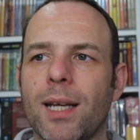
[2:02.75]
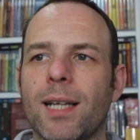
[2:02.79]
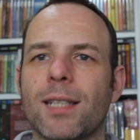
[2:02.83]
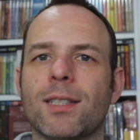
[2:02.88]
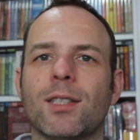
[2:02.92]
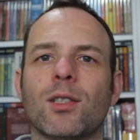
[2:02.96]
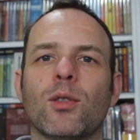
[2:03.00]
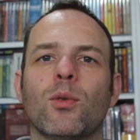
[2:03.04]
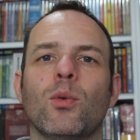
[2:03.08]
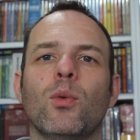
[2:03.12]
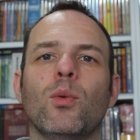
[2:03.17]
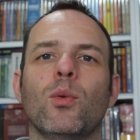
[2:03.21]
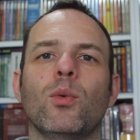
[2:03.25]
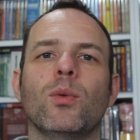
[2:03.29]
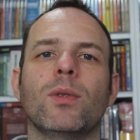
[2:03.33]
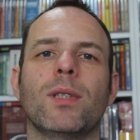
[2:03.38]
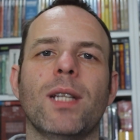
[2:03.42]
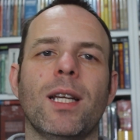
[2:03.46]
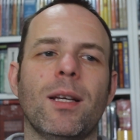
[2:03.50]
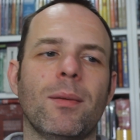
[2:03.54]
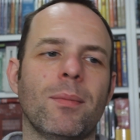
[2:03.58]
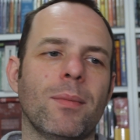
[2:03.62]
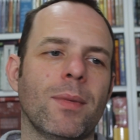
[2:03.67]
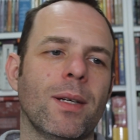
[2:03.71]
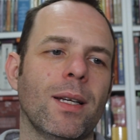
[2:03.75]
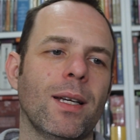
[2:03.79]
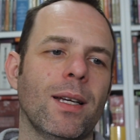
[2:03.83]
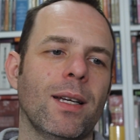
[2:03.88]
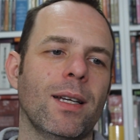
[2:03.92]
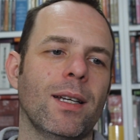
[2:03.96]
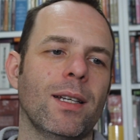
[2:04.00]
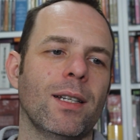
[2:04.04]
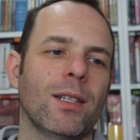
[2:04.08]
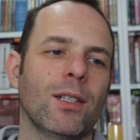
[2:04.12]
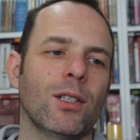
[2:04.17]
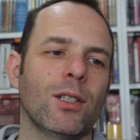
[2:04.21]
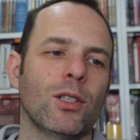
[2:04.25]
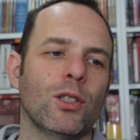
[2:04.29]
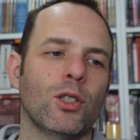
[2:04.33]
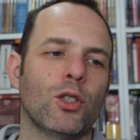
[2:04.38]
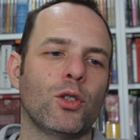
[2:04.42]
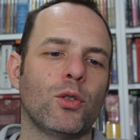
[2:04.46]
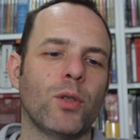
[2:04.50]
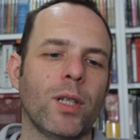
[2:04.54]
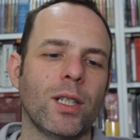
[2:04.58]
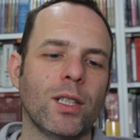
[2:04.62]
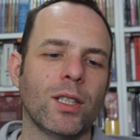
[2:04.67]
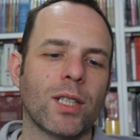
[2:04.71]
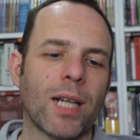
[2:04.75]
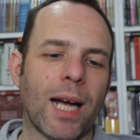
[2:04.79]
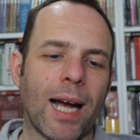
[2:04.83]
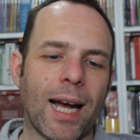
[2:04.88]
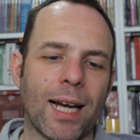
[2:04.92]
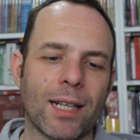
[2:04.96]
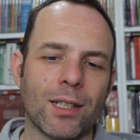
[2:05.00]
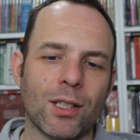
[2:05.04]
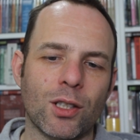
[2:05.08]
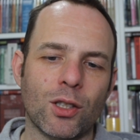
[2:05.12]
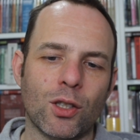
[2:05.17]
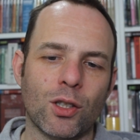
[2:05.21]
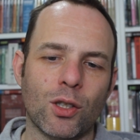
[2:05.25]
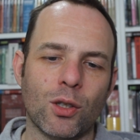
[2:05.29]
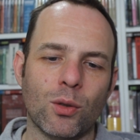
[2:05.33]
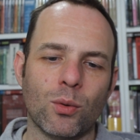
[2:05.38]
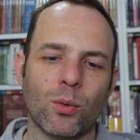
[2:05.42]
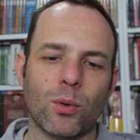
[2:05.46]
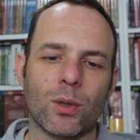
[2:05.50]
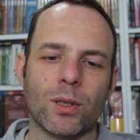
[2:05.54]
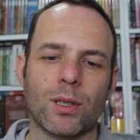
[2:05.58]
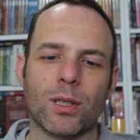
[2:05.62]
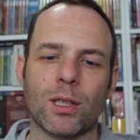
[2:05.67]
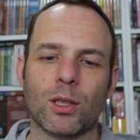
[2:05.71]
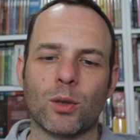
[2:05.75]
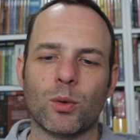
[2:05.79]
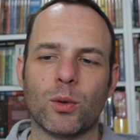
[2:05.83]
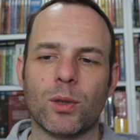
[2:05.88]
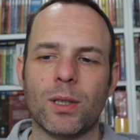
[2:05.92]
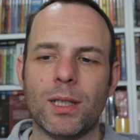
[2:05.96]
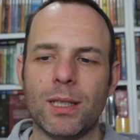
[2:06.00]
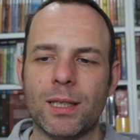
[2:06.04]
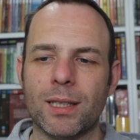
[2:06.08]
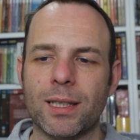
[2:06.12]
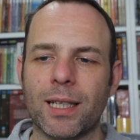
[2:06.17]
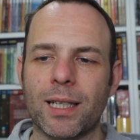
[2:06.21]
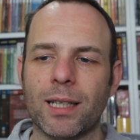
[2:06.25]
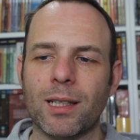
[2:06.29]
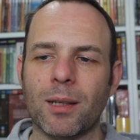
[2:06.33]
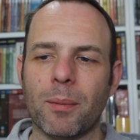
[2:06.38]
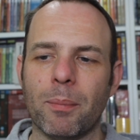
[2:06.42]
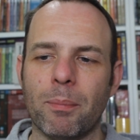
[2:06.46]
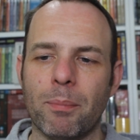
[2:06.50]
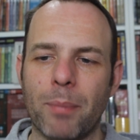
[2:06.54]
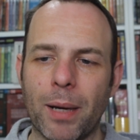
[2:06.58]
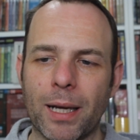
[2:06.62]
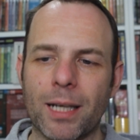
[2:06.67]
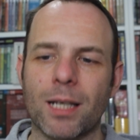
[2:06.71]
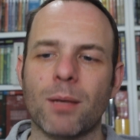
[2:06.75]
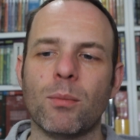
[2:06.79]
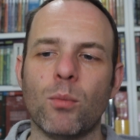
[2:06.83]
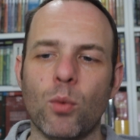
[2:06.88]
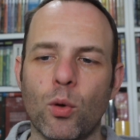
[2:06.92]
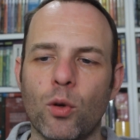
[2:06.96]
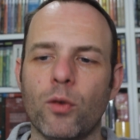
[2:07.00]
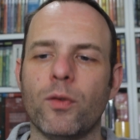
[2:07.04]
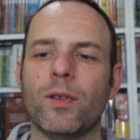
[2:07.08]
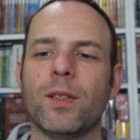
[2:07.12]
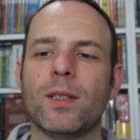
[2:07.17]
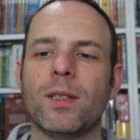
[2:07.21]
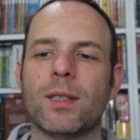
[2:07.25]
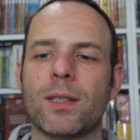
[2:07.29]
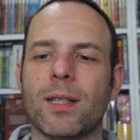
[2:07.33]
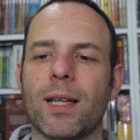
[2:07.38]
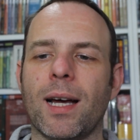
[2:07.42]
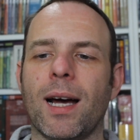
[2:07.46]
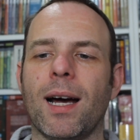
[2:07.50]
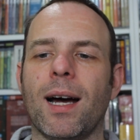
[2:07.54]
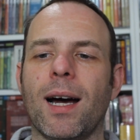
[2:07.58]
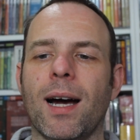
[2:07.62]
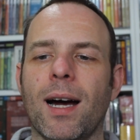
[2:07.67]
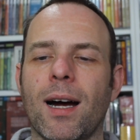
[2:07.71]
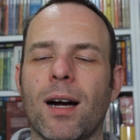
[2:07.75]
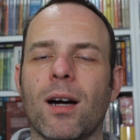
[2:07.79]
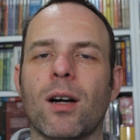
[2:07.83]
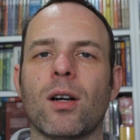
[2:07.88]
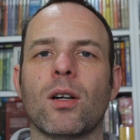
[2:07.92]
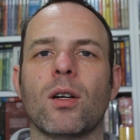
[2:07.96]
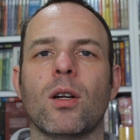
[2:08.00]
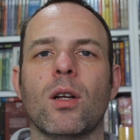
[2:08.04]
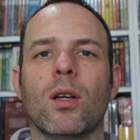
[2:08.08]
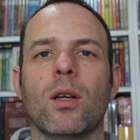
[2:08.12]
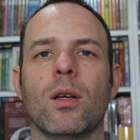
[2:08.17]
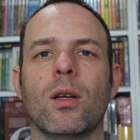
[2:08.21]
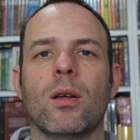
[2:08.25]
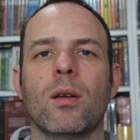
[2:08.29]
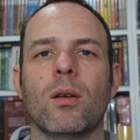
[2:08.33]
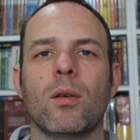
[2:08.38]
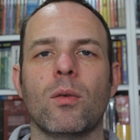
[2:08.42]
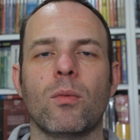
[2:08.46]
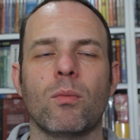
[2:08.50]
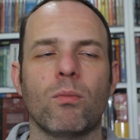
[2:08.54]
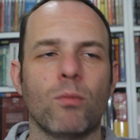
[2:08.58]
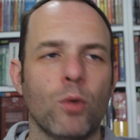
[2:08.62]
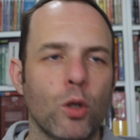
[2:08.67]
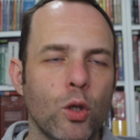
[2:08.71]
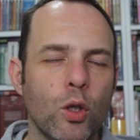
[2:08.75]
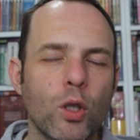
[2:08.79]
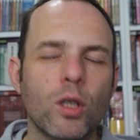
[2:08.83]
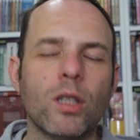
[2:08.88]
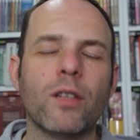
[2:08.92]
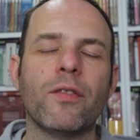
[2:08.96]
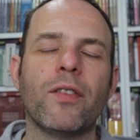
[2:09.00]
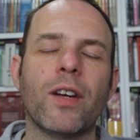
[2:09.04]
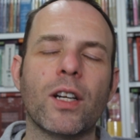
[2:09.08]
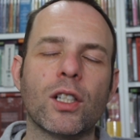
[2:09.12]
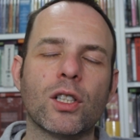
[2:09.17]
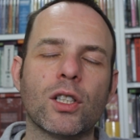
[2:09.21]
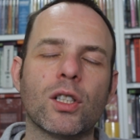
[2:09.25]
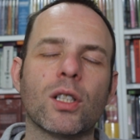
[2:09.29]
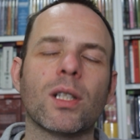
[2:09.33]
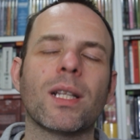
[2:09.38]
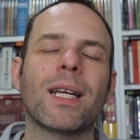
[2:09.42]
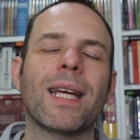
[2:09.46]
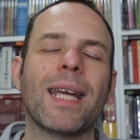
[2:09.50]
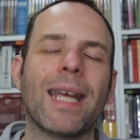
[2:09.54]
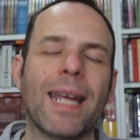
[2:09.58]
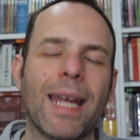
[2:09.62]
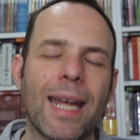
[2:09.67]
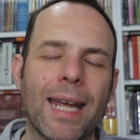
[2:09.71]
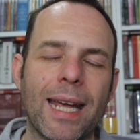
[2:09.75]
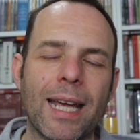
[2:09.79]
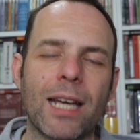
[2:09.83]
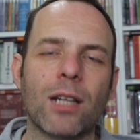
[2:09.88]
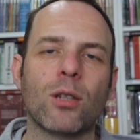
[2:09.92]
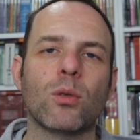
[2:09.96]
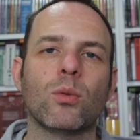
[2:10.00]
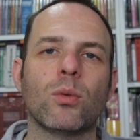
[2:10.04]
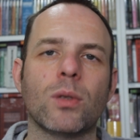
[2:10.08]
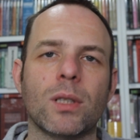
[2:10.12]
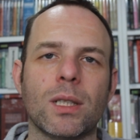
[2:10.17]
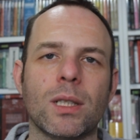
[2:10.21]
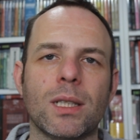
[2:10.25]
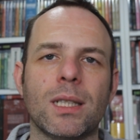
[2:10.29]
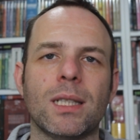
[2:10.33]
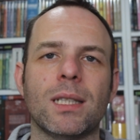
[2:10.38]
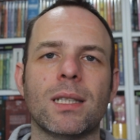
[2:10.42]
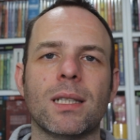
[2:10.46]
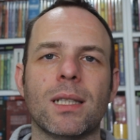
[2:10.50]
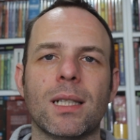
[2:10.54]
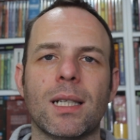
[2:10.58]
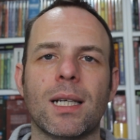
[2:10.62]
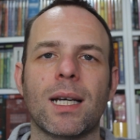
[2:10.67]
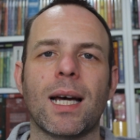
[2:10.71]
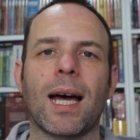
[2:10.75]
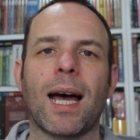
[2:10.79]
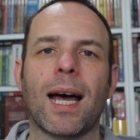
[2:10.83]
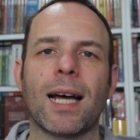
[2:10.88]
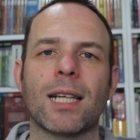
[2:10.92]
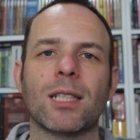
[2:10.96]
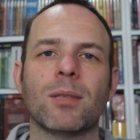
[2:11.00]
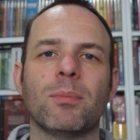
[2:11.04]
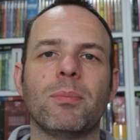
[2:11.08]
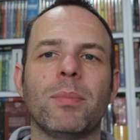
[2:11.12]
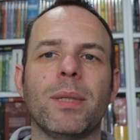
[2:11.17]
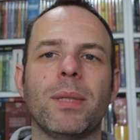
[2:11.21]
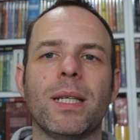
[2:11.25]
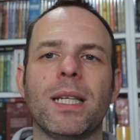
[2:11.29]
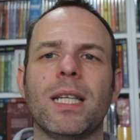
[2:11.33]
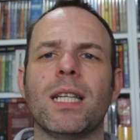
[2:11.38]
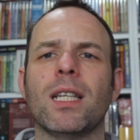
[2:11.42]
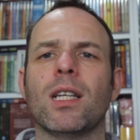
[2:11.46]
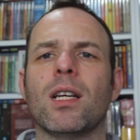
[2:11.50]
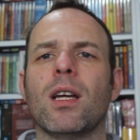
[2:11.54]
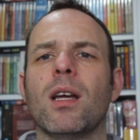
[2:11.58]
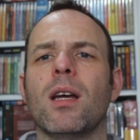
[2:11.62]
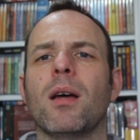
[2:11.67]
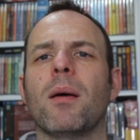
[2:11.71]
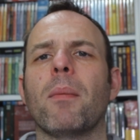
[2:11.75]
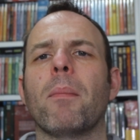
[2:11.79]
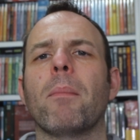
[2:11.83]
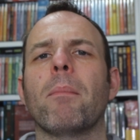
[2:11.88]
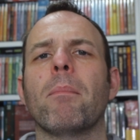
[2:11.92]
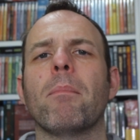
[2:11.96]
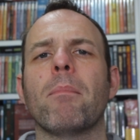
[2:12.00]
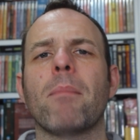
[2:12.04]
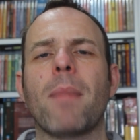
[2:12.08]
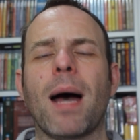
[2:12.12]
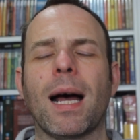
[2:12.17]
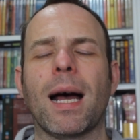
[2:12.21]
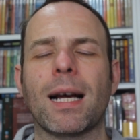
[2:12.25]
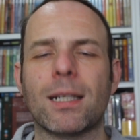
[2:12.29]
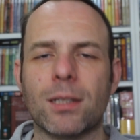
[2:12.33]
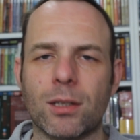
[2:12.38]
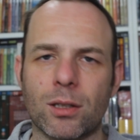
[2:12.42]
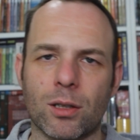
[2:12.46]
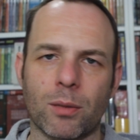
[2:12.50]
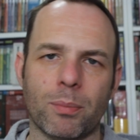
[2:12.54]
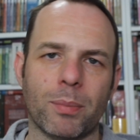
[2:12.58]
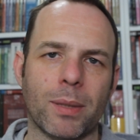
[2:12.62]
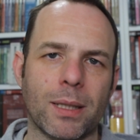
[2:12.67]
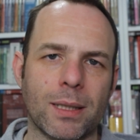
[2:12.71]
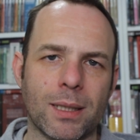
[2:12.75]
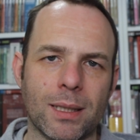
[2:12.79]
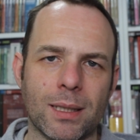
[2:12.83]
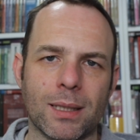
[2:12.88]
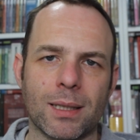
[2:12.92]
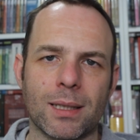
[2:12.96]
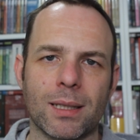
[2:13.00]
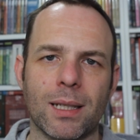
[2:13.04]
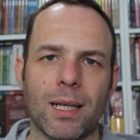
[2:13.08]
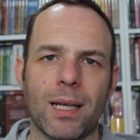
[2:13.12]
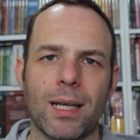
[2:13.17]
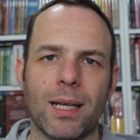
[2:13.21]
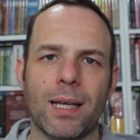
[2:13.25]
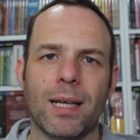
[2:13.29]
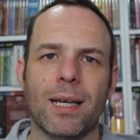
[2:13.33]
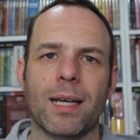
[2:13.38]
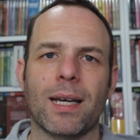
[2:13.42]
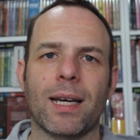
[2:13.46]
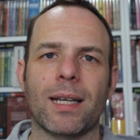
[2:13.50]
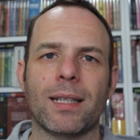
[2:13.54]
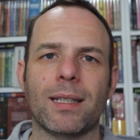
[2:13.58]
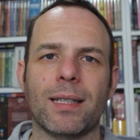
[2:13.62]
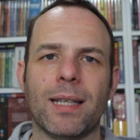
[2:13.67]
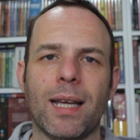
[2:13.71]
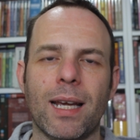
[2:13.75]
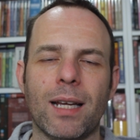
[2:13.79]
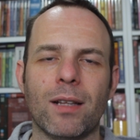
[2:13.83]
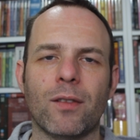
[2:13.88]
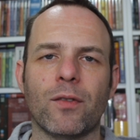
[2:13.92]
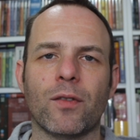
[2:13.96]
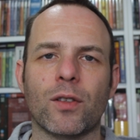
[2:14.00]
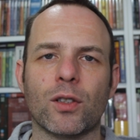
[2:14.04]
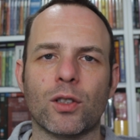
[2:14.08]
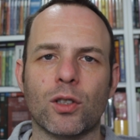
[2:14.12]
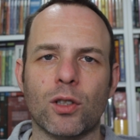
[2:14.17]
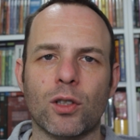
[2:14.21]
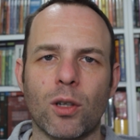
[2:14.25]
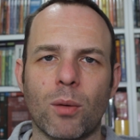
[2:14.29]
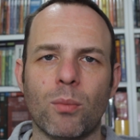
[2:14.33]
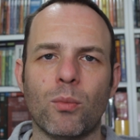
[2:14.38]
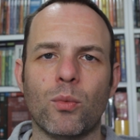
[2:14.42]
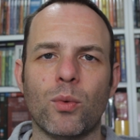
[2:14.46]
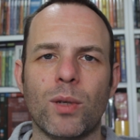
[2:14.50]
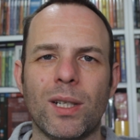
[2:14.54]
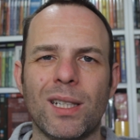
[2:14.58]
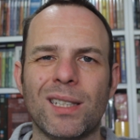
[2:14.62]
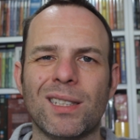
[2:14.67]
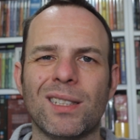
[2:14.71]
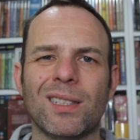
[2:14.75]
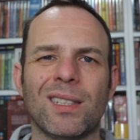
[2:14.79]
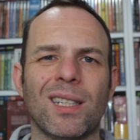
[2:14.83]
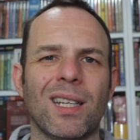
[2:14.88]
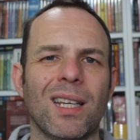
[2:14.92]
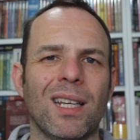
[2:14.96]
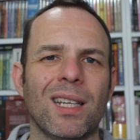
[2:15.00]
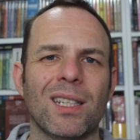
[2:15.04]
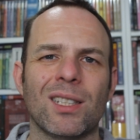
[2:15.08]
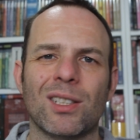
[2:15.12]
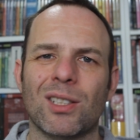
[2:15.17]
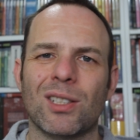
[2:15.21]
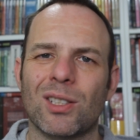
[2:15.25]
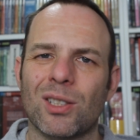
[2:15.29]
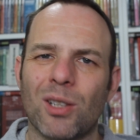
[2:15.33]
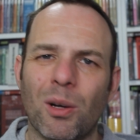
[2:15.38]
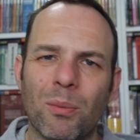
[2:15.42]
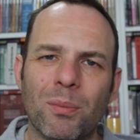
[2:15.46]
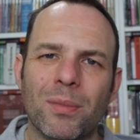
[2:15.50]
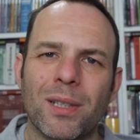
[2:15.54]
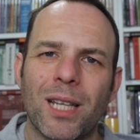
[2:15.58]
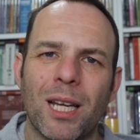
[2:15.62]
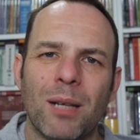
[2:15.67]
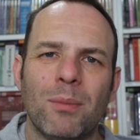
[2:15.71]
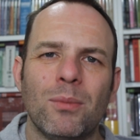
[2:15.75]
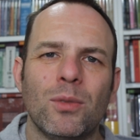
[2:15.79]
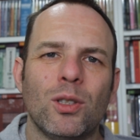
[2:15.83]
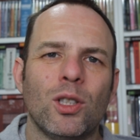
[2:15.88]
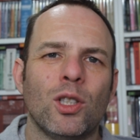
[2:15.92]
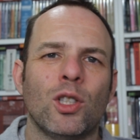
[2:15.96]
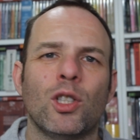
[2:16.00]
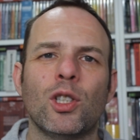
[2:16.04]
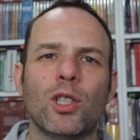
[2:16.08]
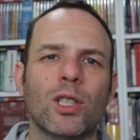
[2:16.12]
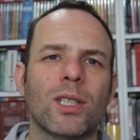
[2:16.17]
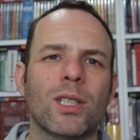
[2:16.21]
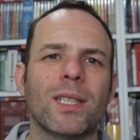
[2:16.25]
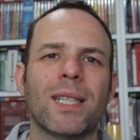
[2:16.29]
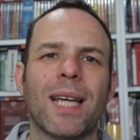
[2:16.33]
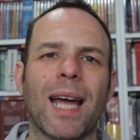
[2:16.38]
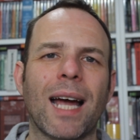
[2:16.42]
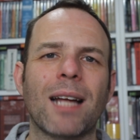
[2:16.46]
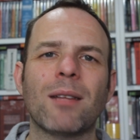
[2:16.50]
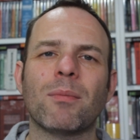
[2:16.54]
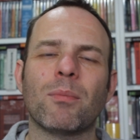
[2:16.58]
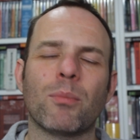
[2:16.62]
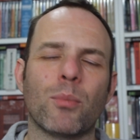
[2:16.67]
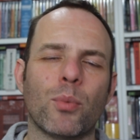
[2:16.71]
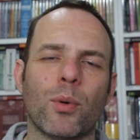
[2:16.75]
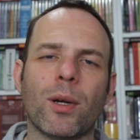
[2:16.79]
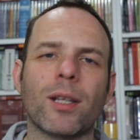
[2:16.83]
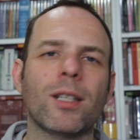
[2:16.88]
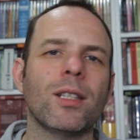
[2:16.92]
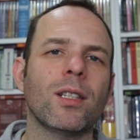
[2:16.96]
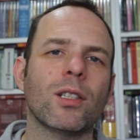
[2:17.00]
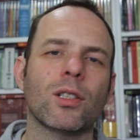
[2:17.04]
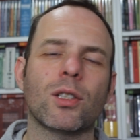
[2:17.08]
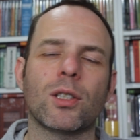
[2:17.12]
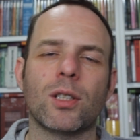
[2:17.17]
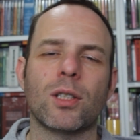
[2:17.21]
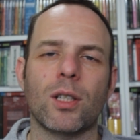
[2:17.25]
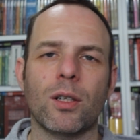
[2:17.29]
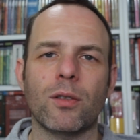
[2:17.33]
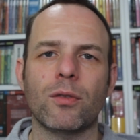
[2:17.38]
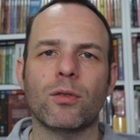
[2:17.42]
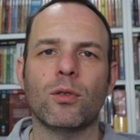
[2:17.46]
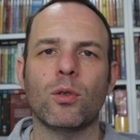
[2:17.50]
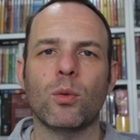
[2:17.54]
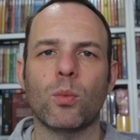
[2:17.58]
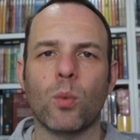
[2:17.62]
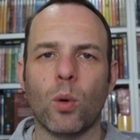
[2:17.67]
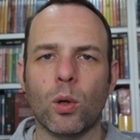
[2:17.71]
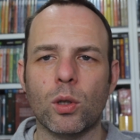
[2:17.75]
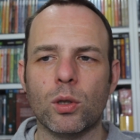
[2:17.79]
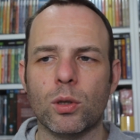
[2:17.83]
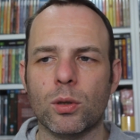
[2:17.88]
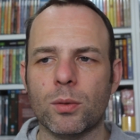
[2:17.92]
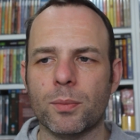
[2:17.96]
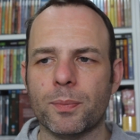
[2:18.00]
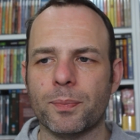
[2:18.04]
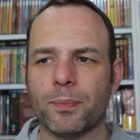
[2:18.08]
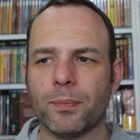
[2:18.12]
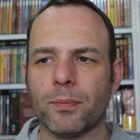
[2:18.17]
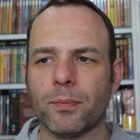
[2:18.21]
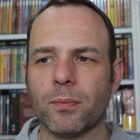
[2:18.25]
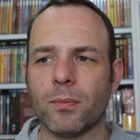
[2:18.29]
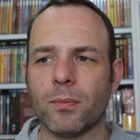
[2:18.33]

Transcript: It's the old strange adage, you know, it's these kind of big movies that are universally heralded as being masterpieces, and yet for some reason sometimes you just can't bring yourself to watch them.